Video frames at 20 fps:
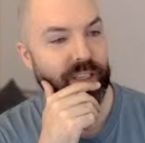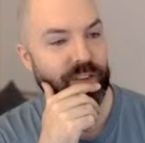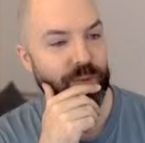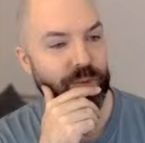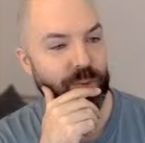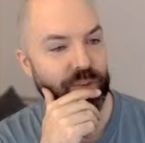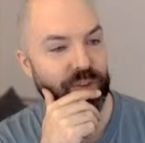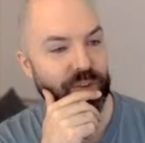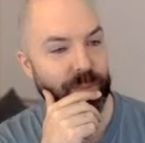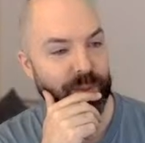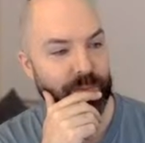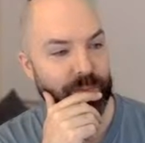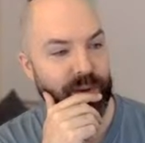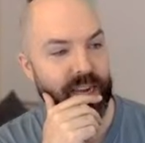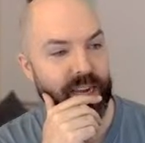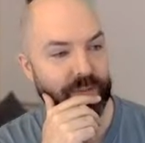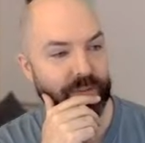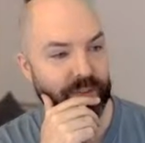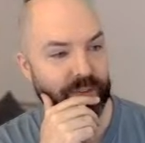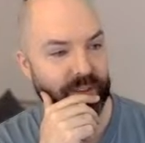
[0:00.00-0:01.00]
we should be
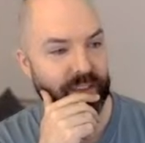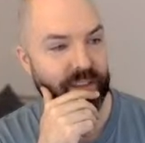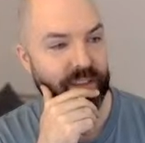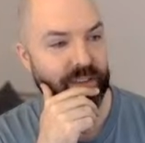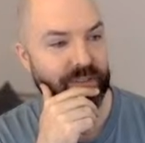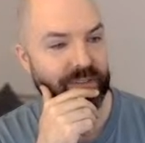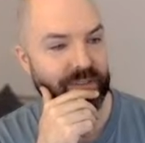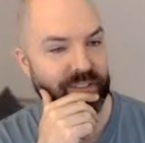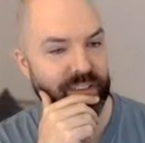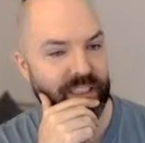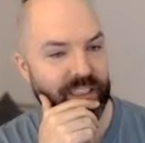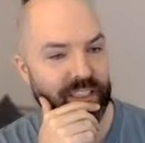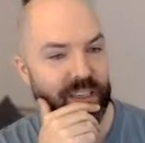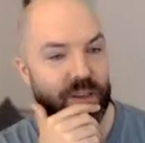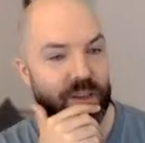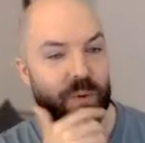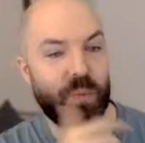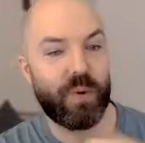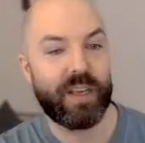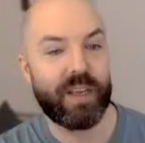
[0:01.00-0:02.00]
mindful of
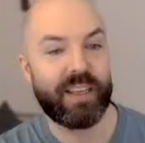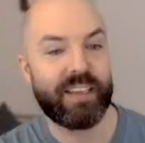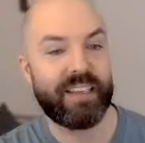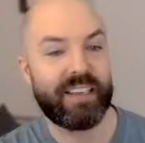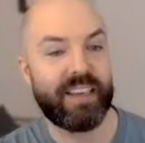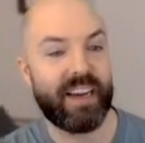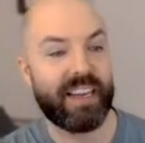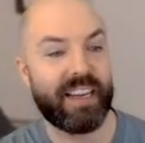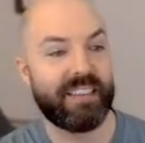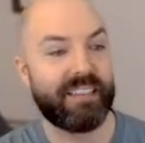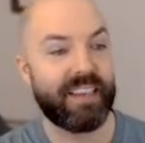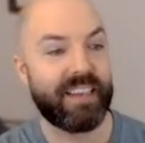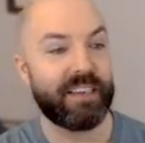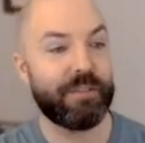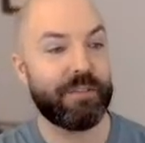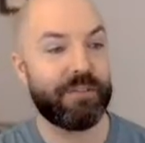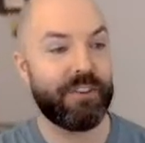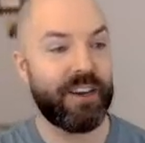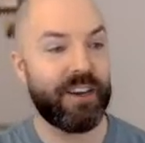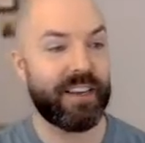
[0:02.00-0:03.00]
when
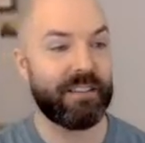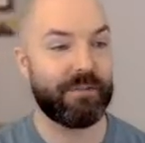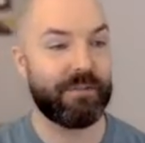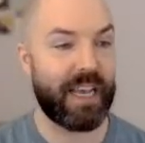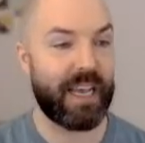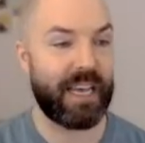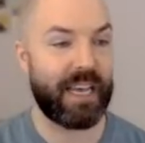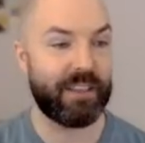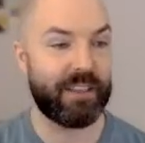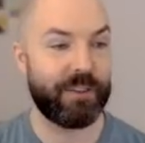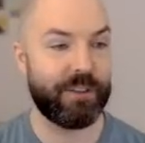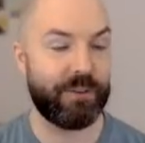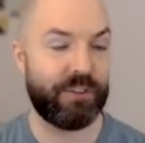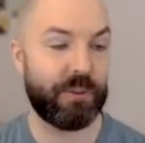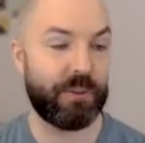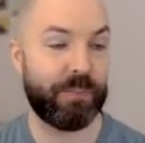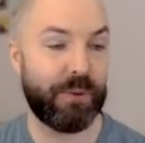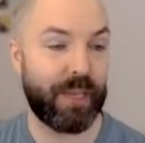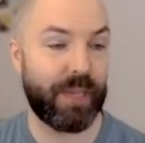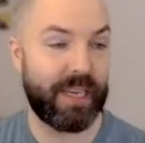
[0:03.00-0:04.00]
identifying values to
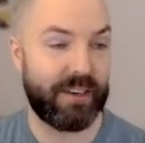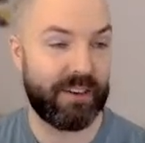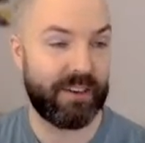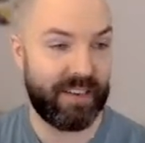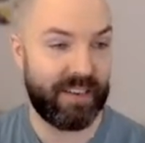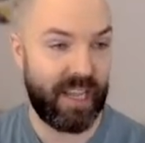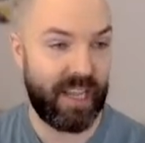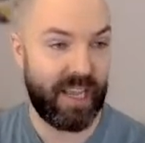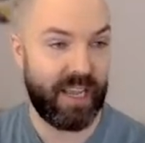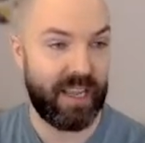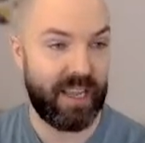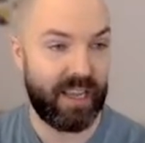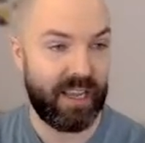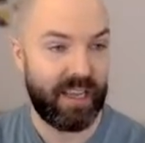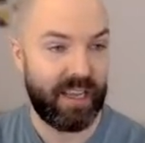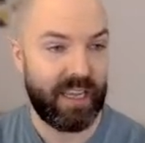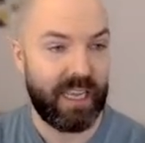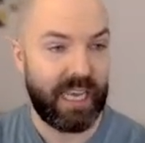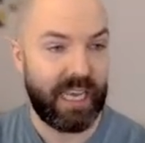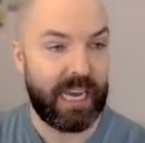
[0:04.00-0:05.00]
plan our day?
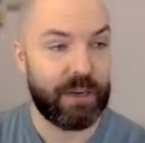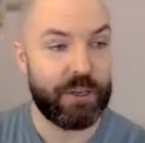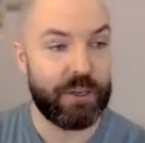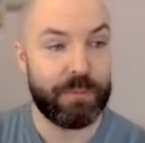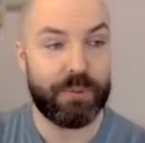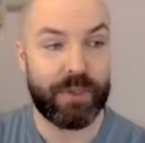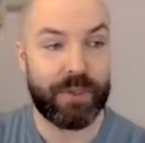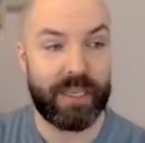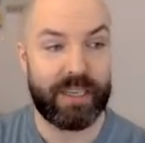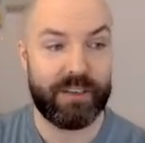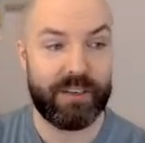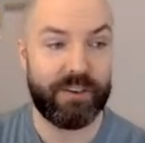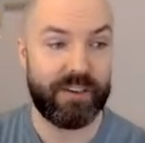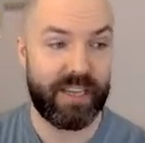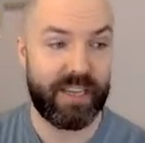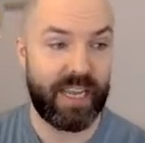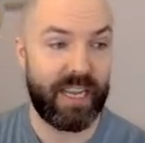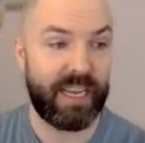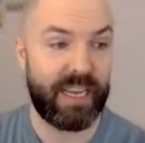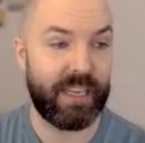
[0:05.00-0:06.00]
How do you plan your
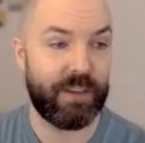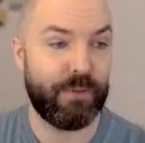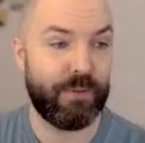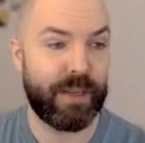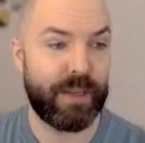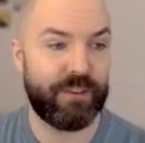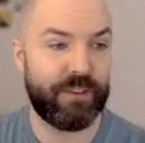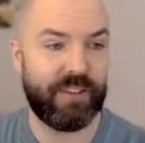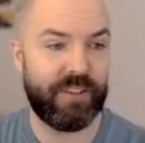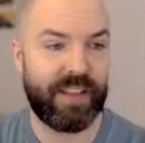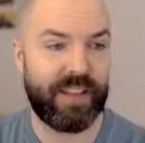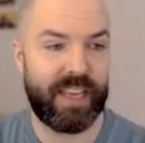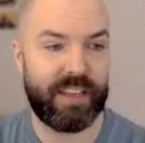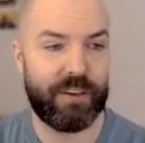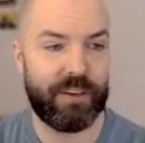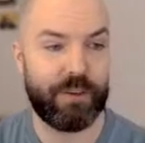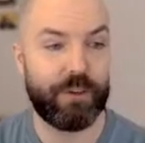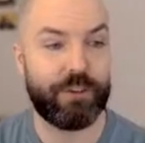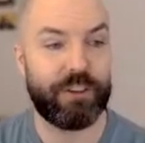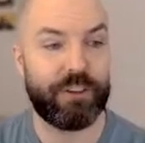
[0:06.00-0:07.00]
day? You've mentioned that you
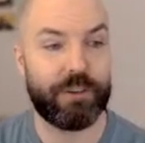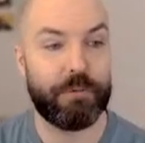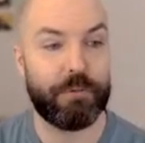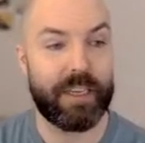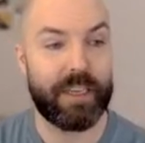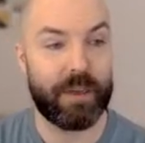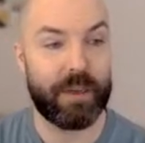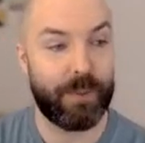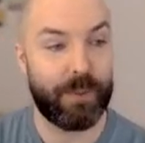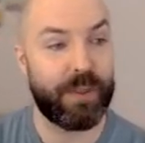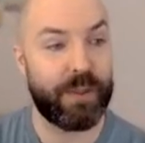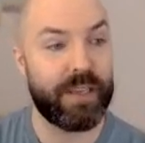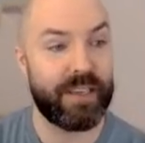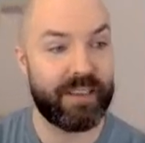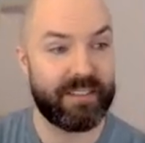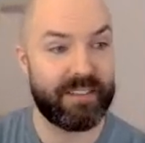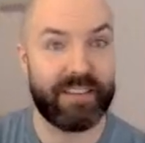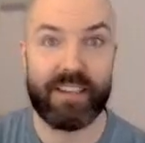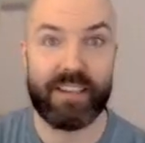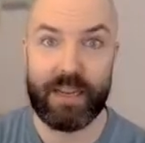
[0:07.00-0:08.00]
usually write up
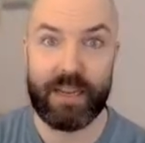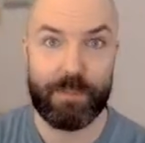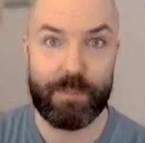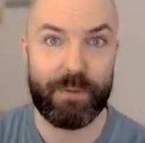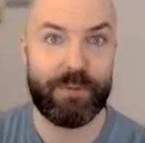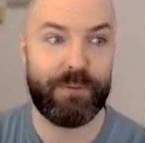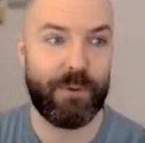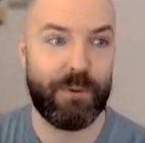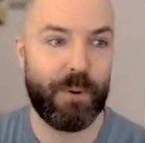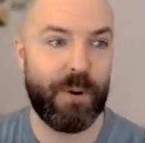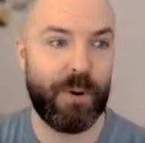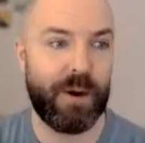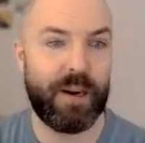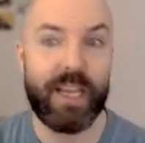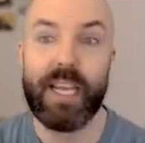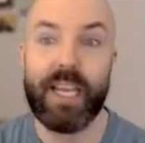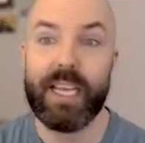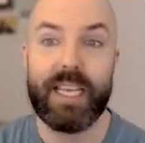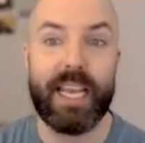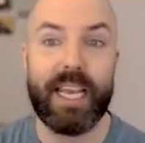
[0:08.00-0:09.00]
things the night before.
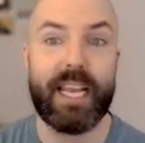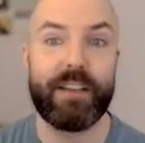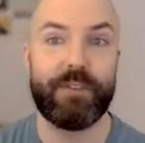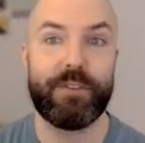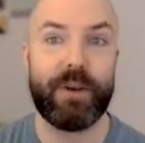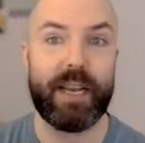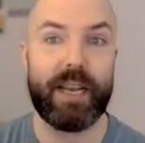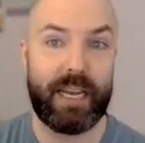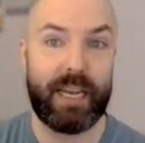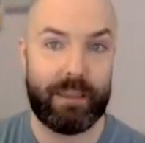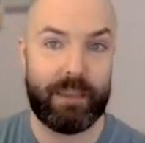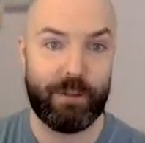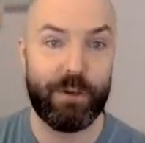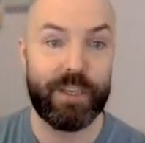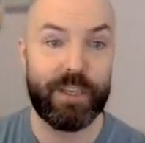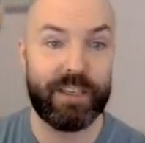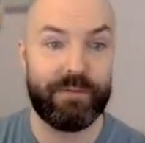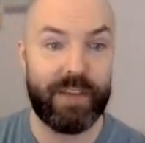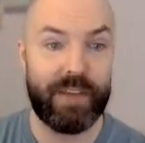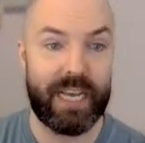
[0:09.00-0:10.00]
Yeah, and so I look
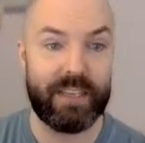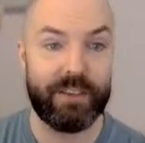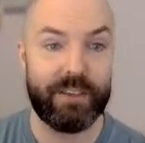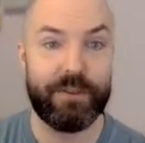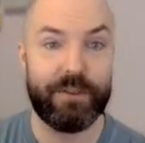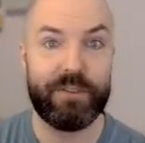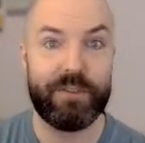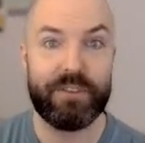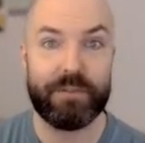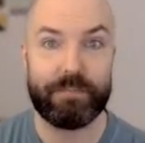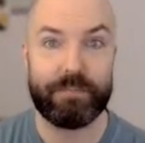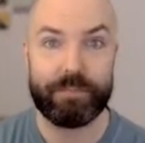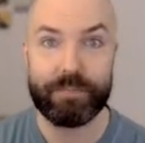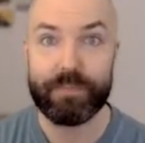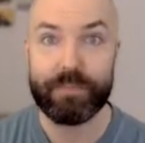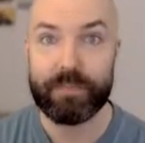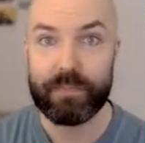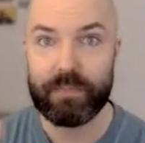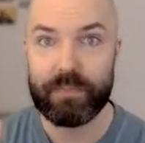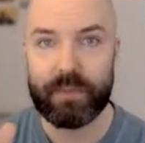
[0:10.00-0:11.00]
at values
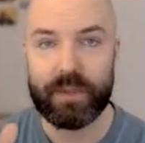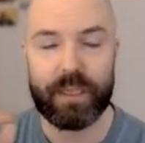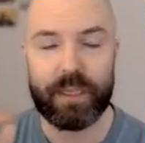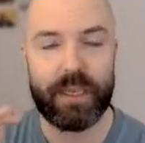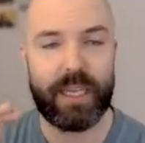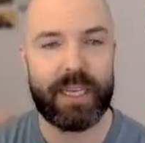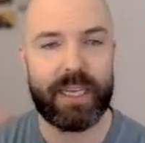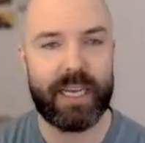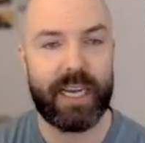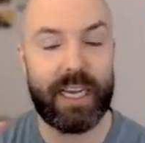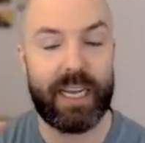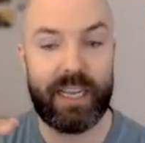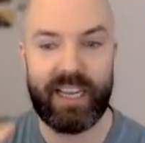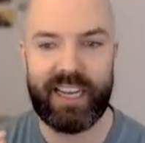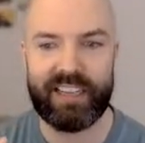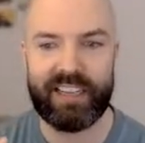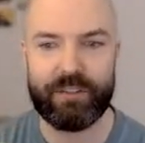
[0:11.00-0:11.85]
and I ask